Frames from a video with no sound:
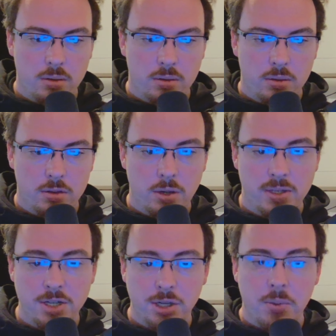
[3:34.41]
So
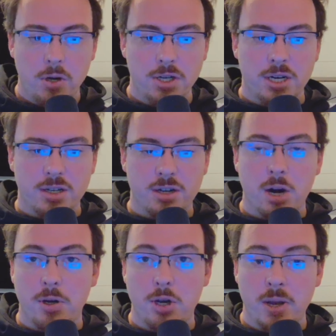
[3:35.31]
essentially, we're just going to start up a
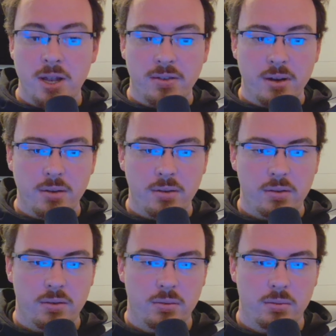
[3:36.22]
NUMA instance.
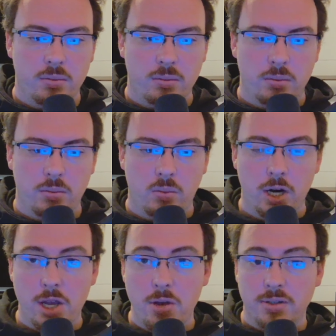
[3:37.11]
We're
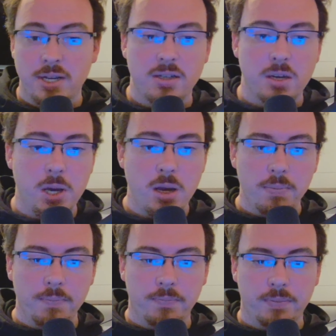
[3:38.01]
going to use TCP.
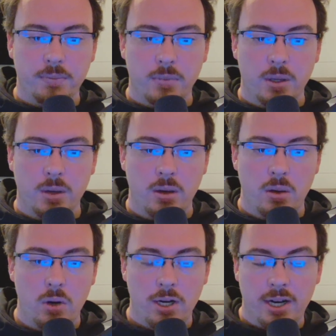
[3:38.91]

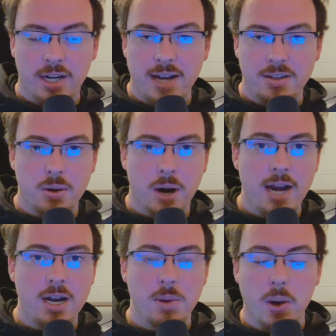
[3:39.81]
We're going to connect to our
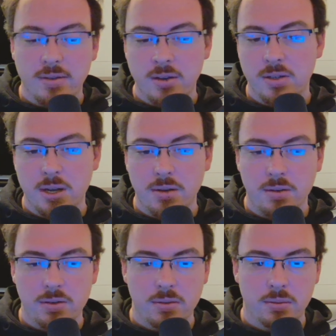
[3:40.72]
AWS
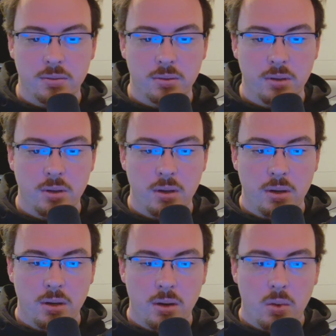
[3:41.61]
instance.
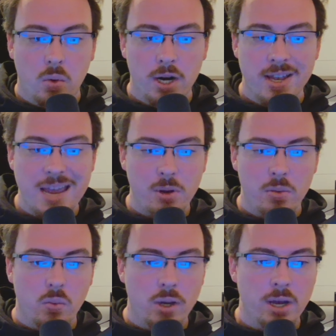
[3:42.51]
We're going to name it
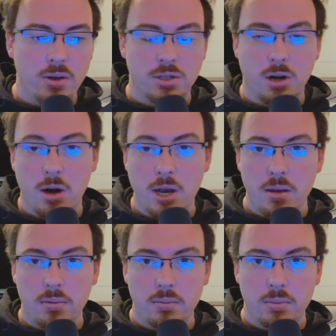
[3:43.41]
Windows Target
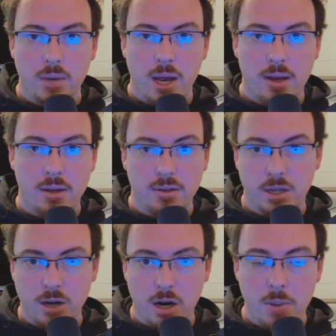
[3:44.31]
as the
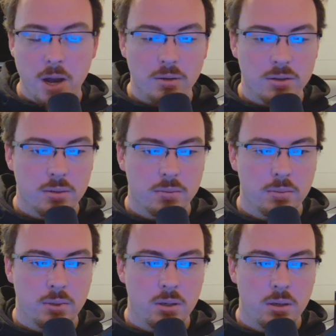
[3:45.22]
target box.
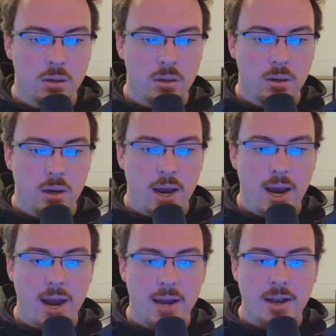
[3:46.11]

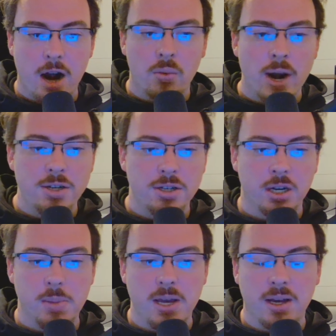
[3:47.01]
And our range is going
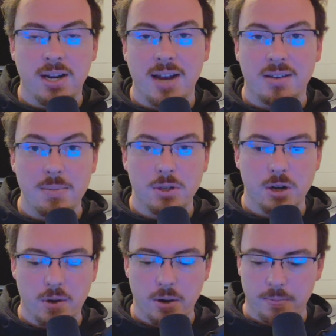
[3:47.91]
to be Connect Team Server.